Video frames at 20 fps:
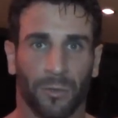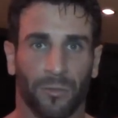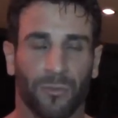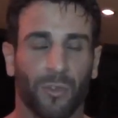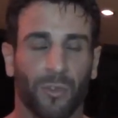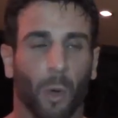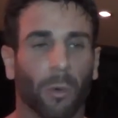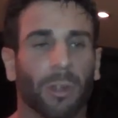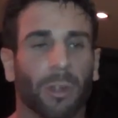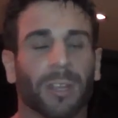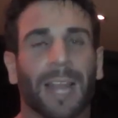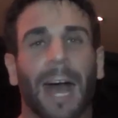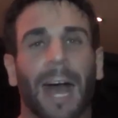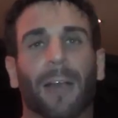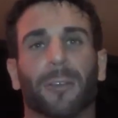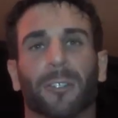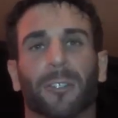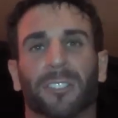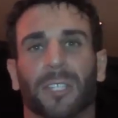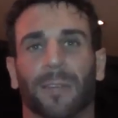Don't allow
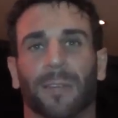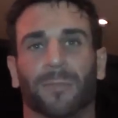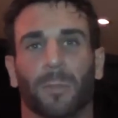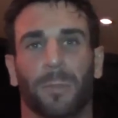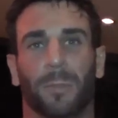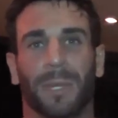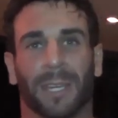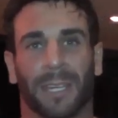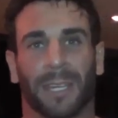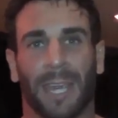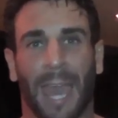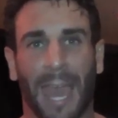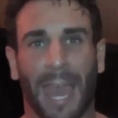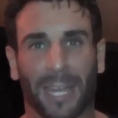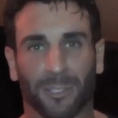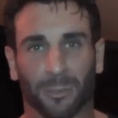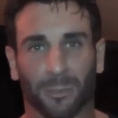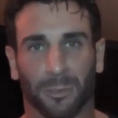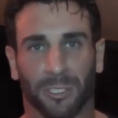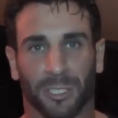yourself to be a
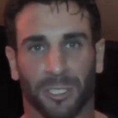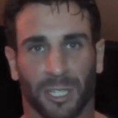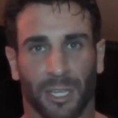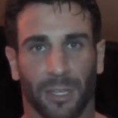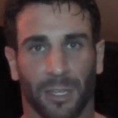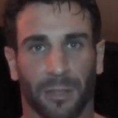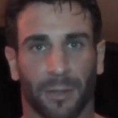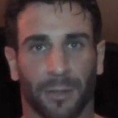casualty